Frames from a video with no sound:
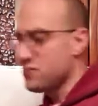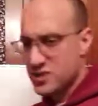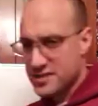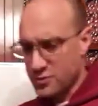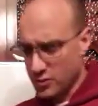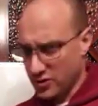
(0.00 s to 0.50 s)

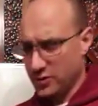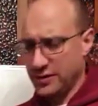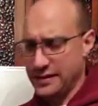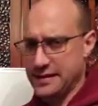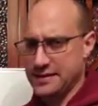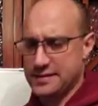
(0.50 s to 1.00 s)
just going to
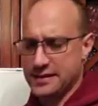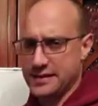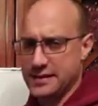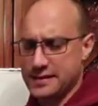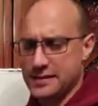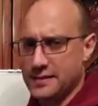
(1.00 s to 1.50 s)
list
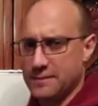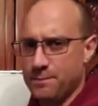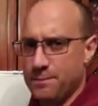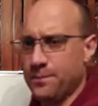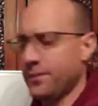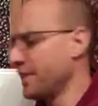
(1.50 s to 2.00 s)
these
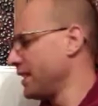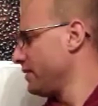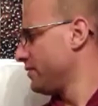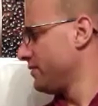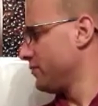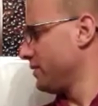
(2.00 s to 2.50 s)

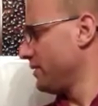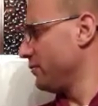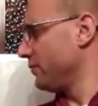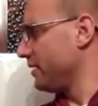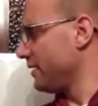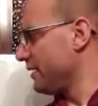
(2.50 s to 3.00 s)
so that
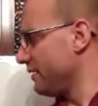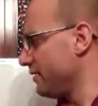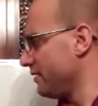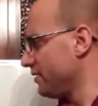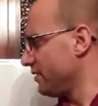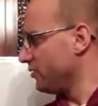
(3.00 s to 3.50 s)
we
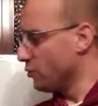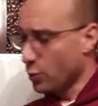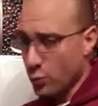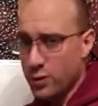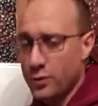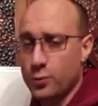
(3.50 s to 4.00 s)
can
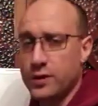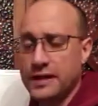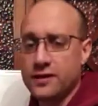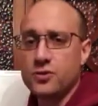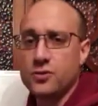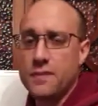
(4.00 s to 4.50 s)
know we
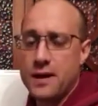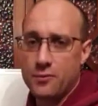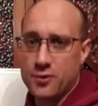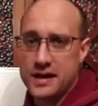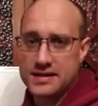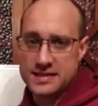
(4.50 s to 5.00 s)
need to
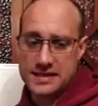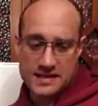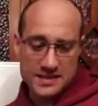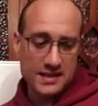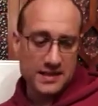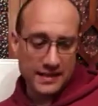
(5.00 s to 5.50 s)
memorize
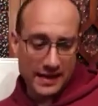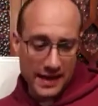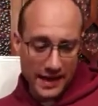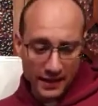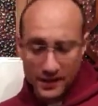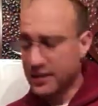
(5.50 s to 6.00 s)
these
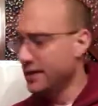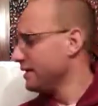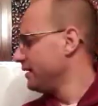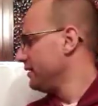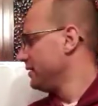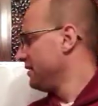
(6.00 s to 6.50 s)
again.
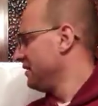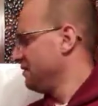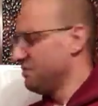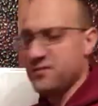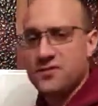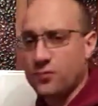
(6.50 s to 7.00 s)

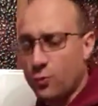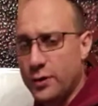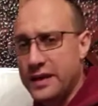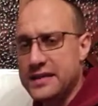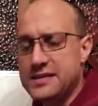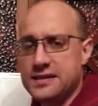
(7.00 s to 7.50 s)
So
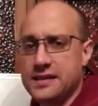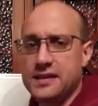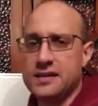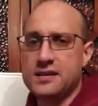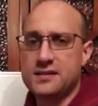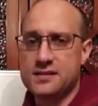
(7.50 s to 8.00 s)

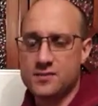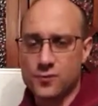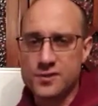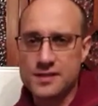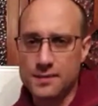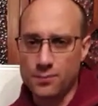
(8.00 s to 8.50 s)
easy, so
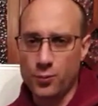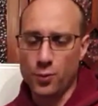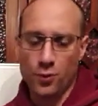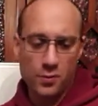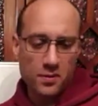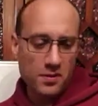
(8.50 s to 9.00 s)

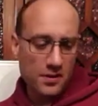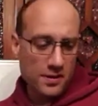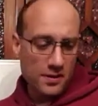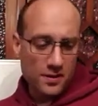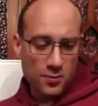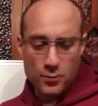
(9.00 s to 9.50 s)
simple.
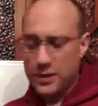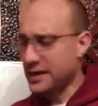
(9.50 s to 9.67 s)
We